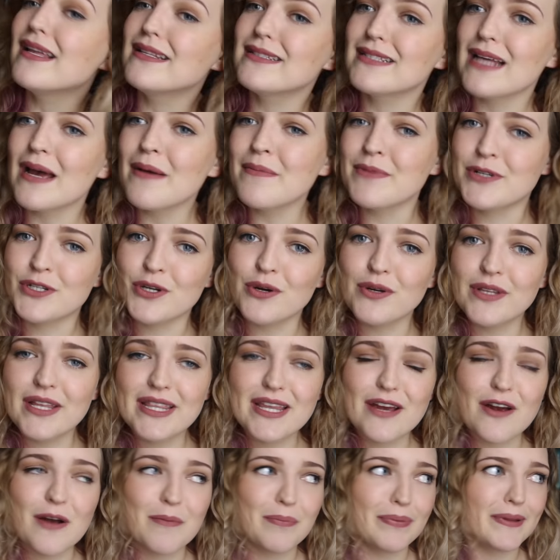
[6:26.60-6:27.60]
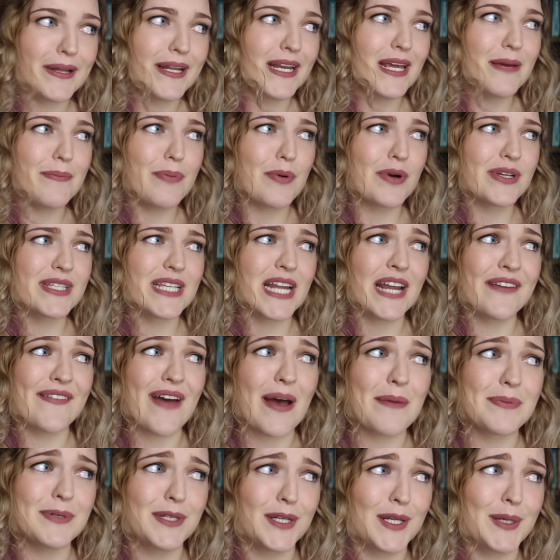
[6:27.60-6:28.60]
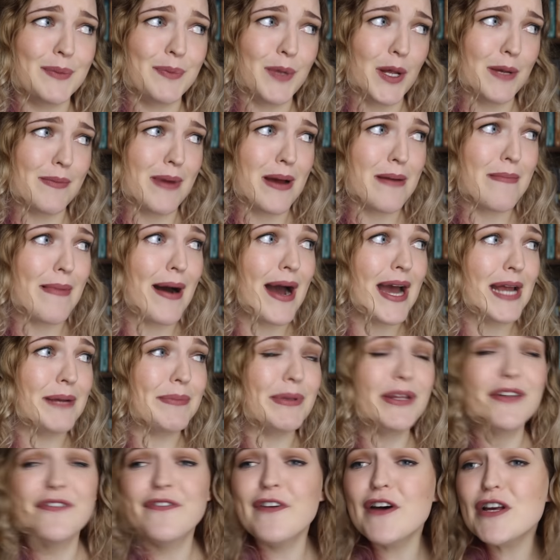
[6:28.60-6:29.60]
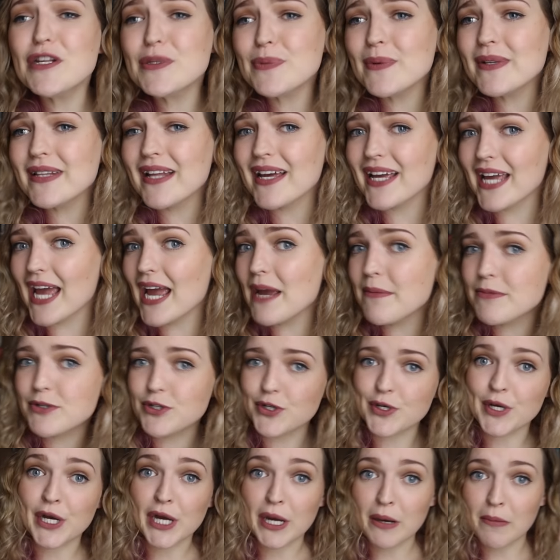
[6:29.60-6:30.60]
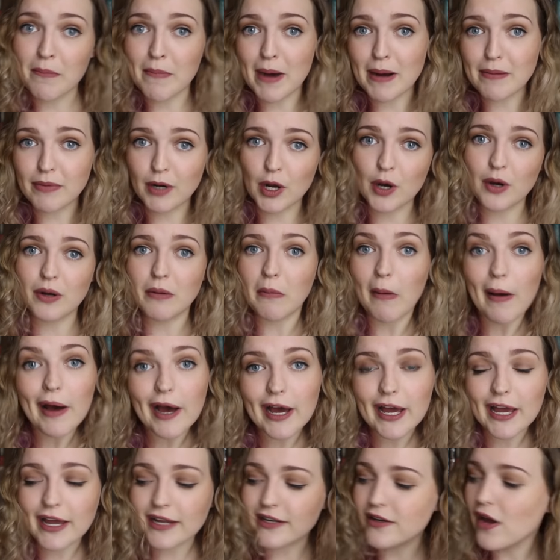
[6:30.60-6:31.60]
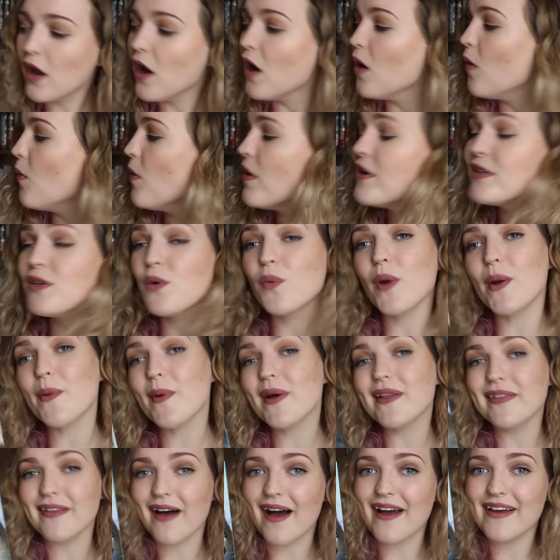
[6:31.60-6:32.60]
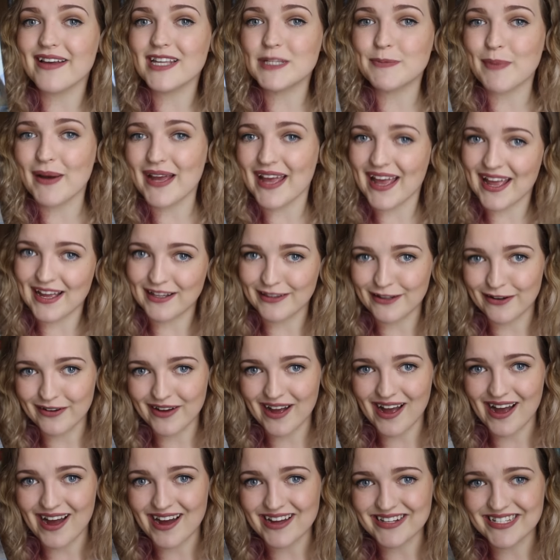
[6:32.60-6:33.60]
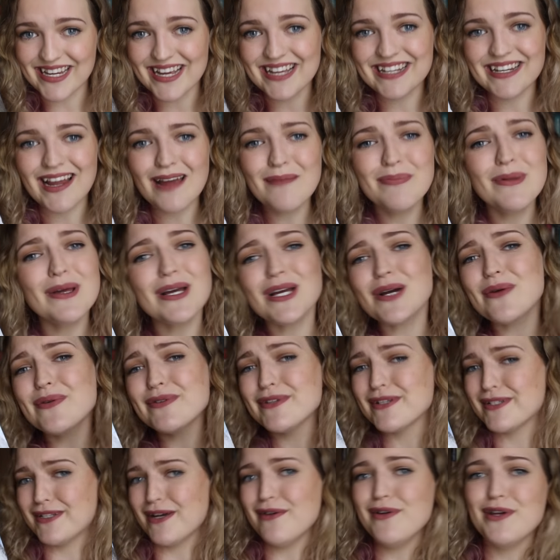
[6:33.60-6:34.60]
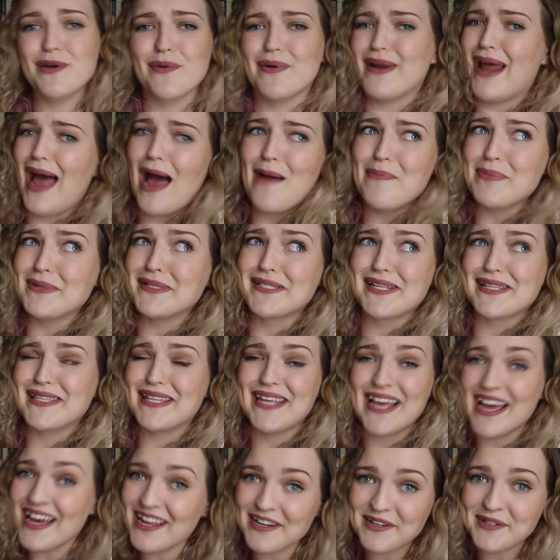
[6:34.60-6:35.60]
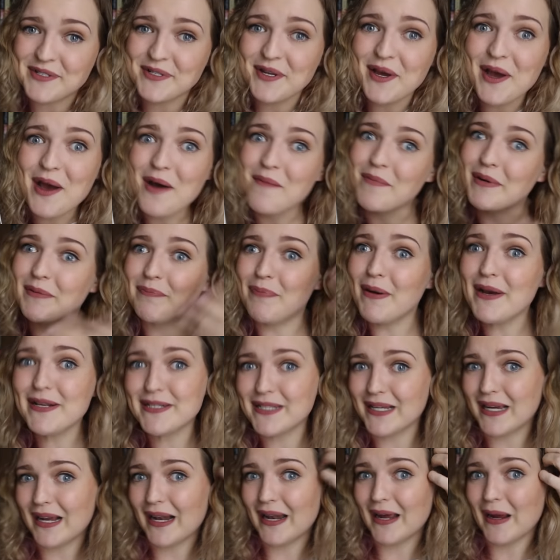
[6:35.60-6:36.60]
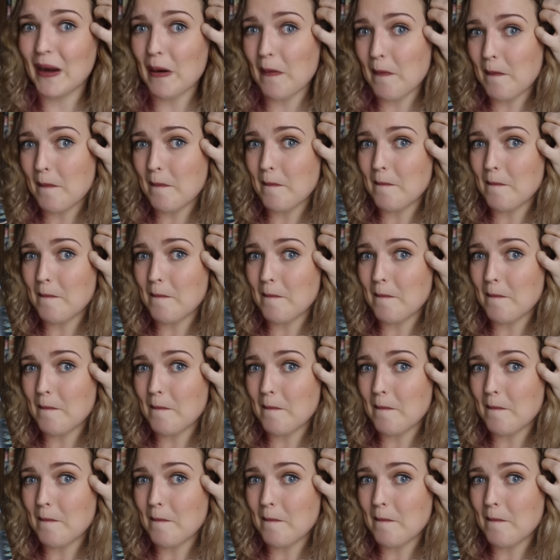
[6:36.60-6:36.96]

And I'm sure that there are plenty of books that have absolutely blown my mind, but the first one that came to my blown mind was We Were Liars by E. Lockhart, and I'm not going to tell you what happens at the end, but basically,